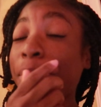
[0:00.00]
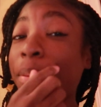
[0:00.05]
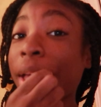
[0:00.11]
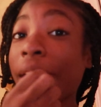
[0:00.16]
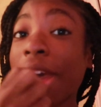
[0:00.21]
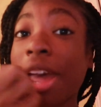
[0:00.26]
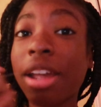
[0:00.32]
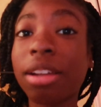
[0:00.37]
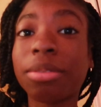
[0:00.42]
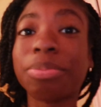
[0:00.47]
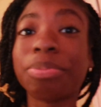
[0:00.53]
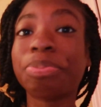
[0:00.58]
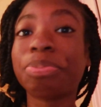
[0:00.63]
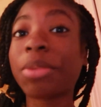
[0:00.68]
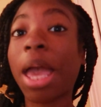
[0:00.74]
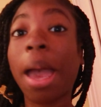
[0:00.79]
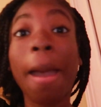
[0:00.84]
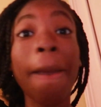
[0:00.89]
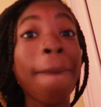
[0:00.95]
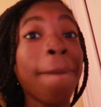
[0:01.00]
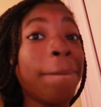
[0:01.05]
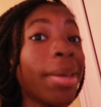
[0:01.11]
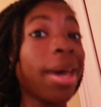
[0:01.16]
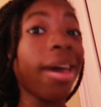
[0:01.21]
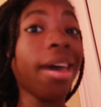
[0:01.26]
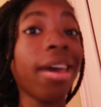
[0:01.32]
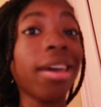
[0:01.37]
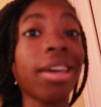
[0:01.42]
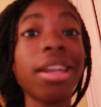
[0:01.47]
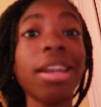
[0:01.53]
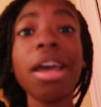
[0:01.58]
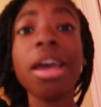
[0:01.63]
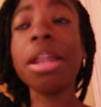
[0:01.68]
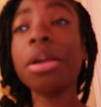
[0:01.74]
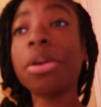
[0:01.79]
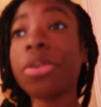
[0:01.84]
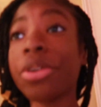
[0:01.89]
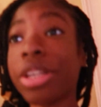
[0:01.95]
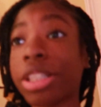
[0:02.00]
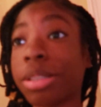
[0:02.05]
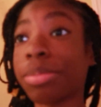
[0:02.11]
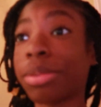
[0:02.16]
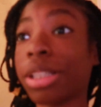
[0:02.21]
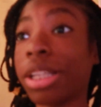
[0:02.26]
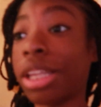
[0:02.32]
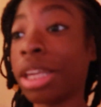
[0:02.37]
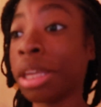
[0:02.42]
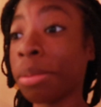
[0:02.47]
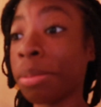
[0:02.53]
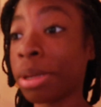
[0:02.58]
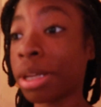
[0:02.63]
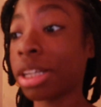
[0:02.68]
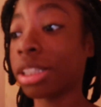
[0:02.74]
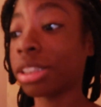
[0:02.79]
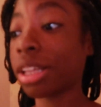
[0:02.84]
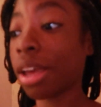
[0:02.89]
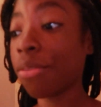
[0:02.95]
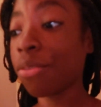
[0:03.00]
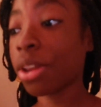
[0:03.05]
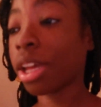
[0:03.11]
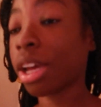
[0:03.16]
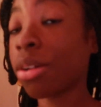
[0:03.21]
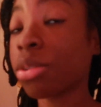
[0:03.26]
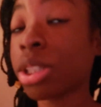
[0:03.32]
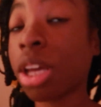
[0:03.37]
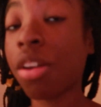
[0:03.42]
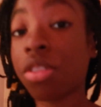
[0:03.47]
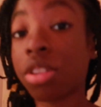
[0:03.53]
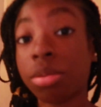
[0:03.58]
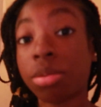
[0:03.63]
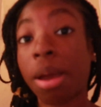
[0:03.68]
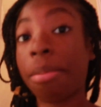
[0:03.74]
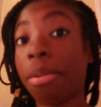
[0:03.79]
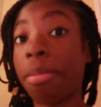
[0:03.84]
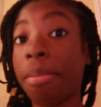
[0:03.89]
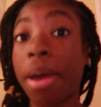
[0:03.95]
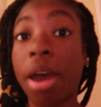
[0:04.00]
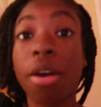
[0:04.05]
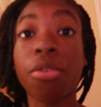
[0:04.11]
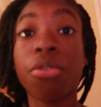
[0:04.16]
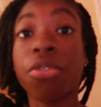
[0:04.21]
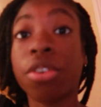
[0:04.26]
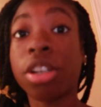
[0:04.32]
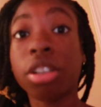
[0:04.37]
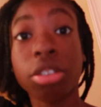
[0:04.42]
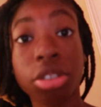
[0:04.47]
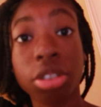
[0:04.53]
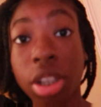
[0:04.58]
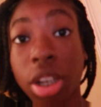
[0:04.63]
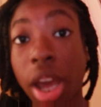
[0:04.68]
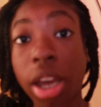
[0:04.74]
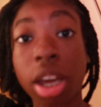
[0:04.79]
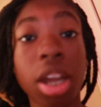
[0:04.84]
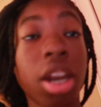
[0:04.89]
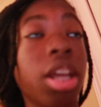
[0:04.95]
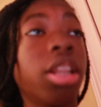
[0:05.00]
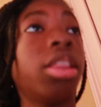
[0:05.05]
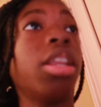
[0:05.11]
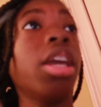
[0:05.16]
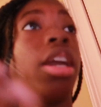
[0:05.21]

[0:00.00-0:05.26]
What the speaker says: back, and I had to go get something to eat, because I feel like I was having some type of malfunction. I couldn't